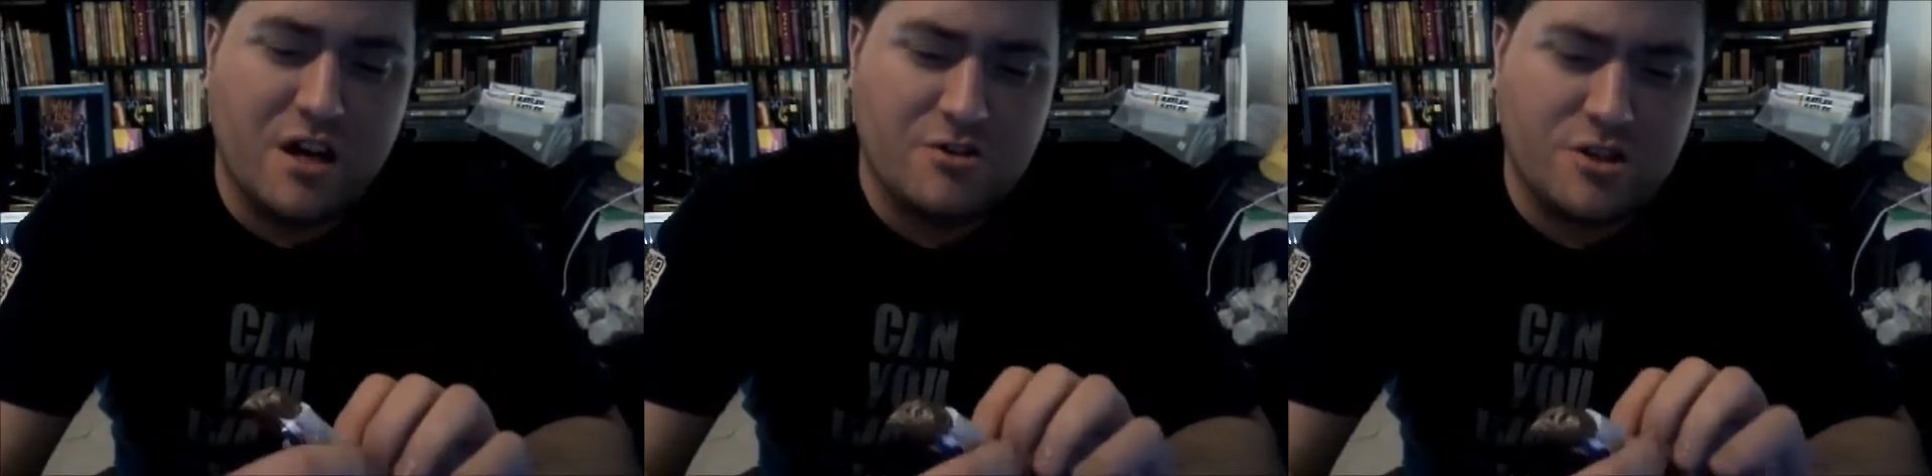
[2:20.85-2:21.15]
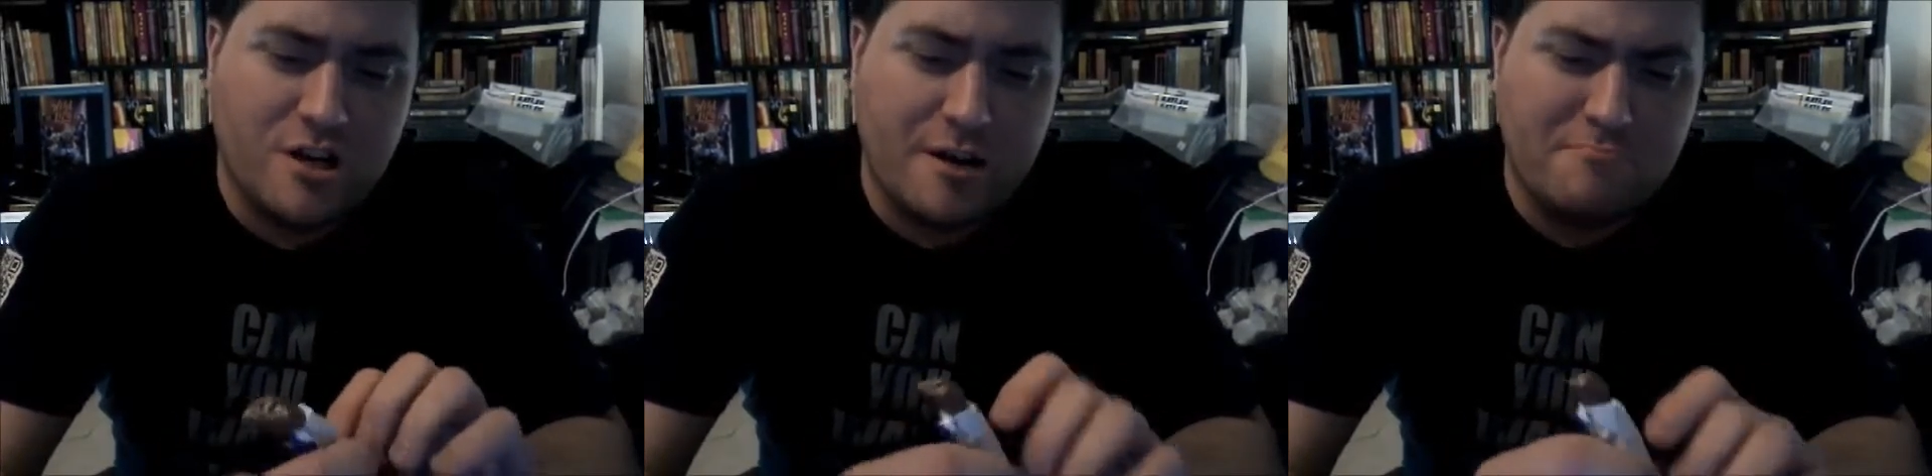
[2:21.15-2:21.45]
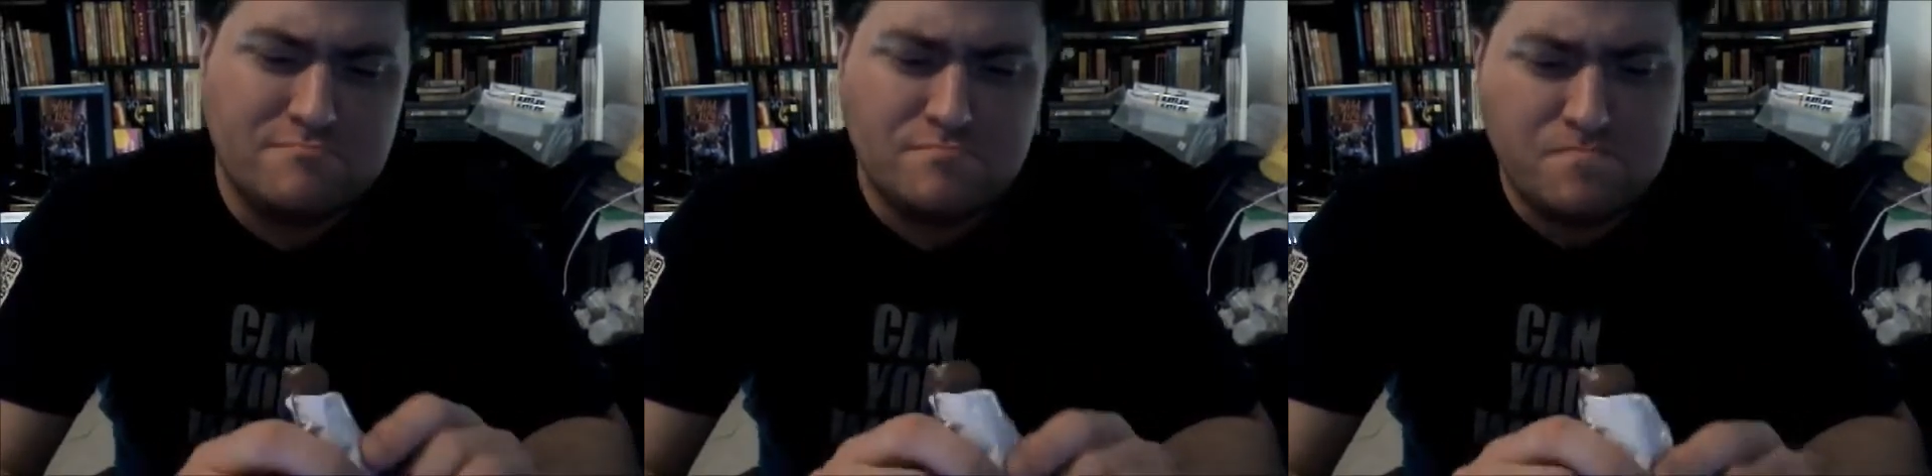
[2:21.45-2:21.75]
outside.
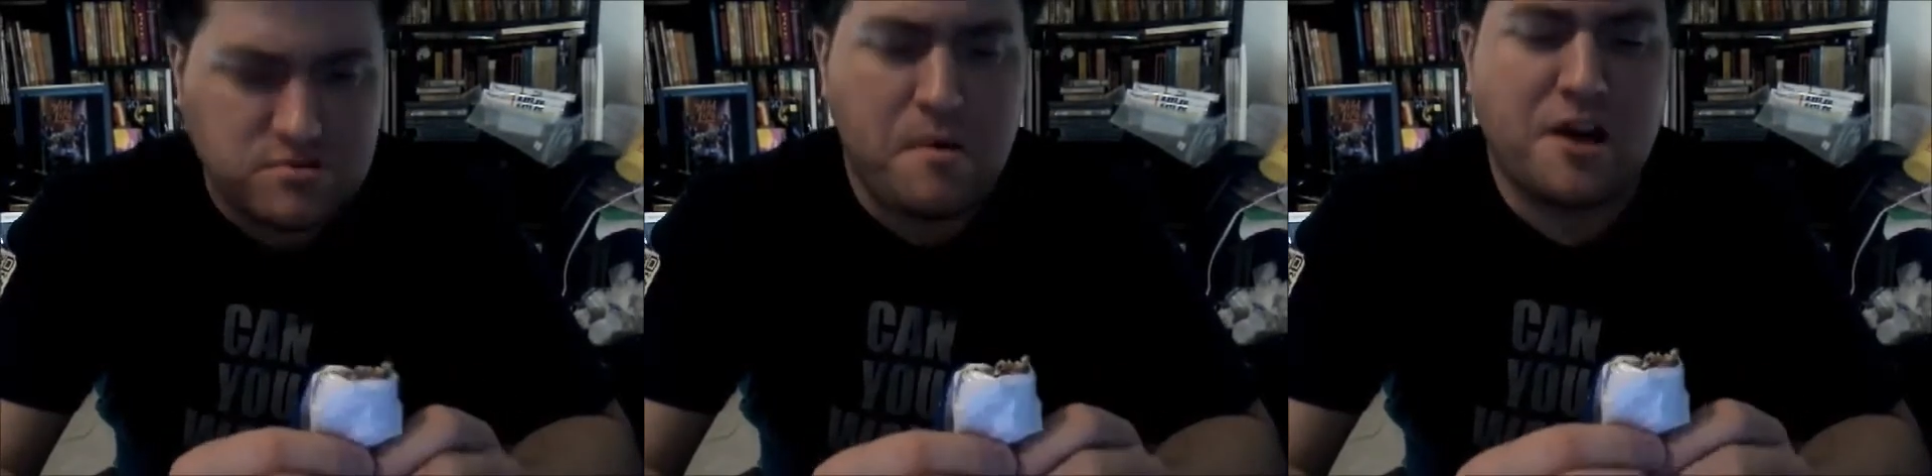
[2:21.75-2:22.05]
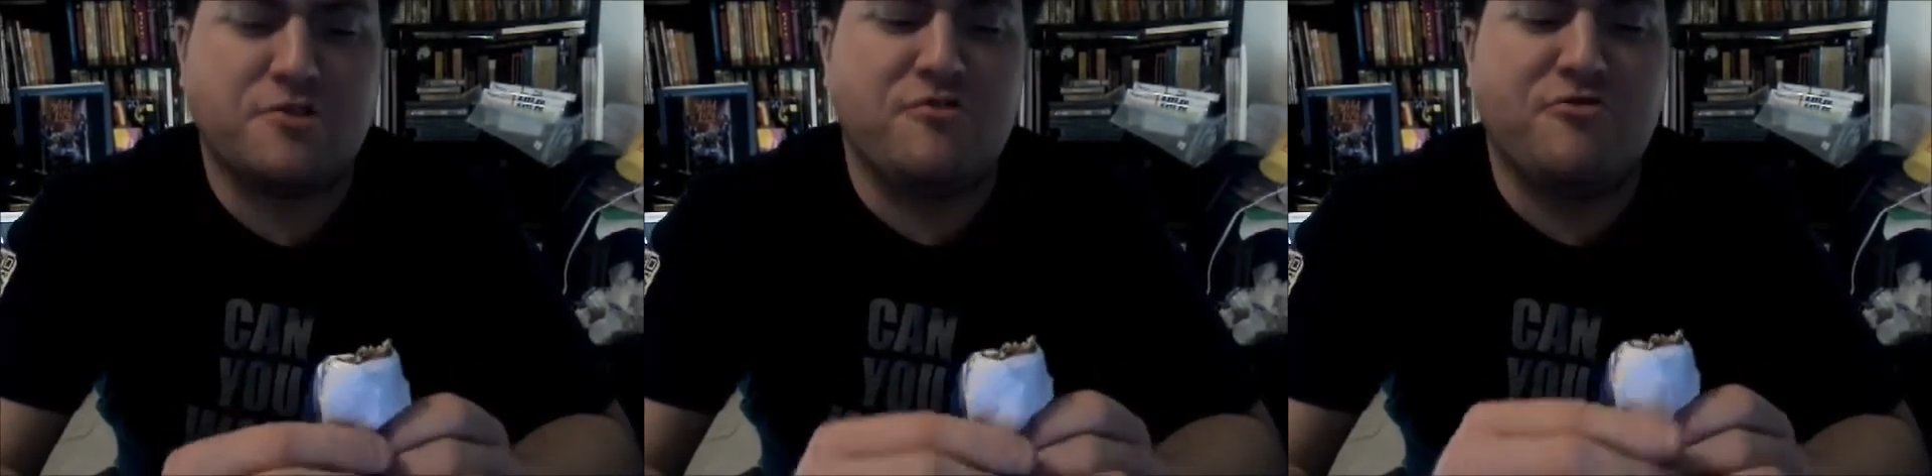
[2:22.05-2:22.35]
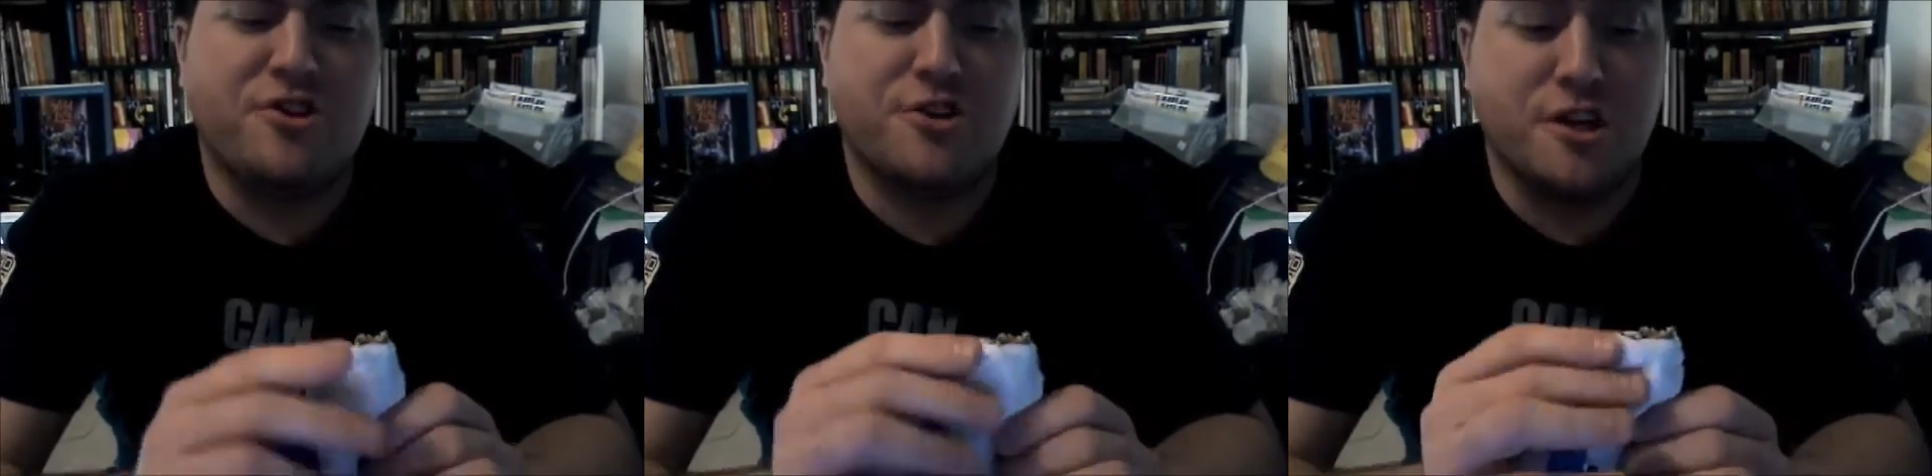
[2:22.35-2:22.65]
I'm actually
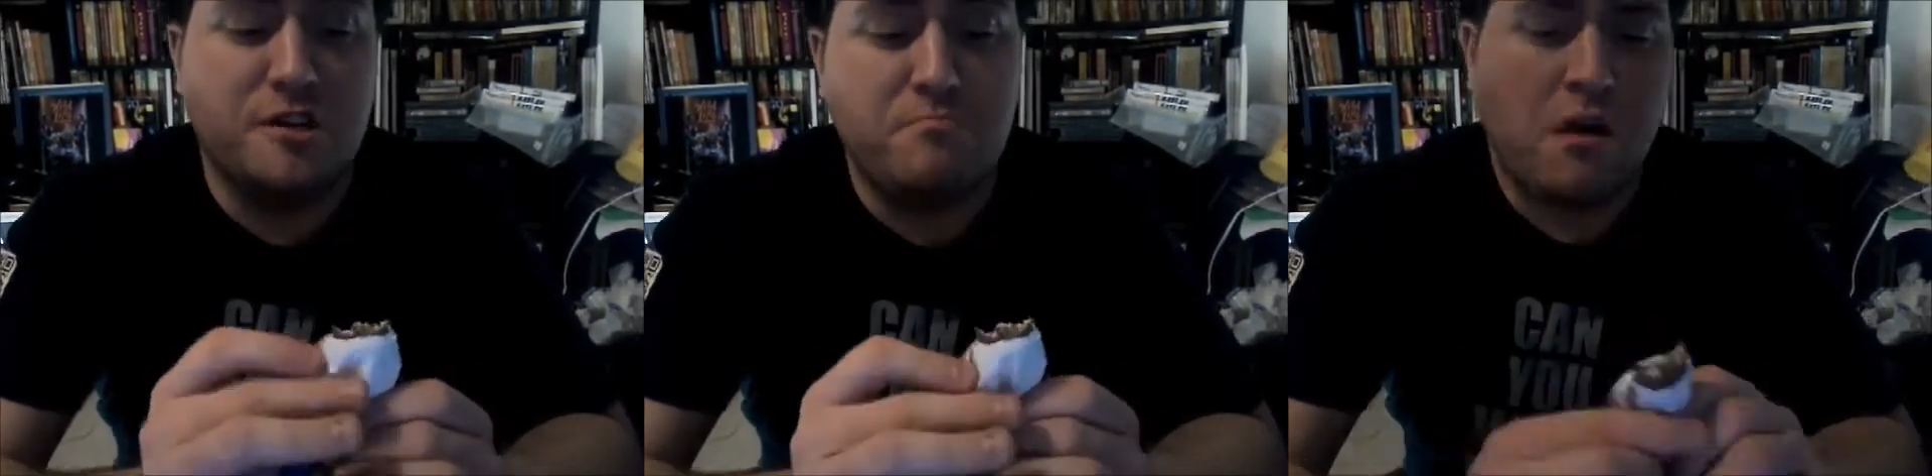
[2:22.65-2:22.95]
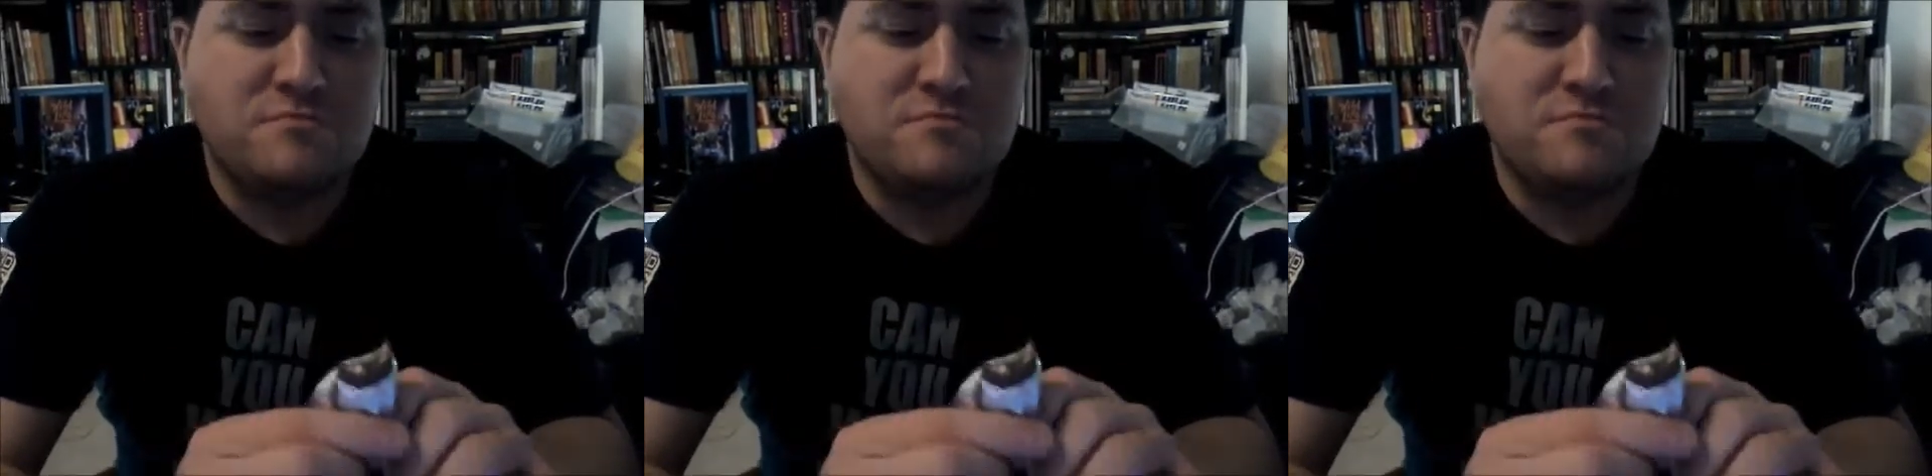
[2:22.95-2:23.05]
finishing it.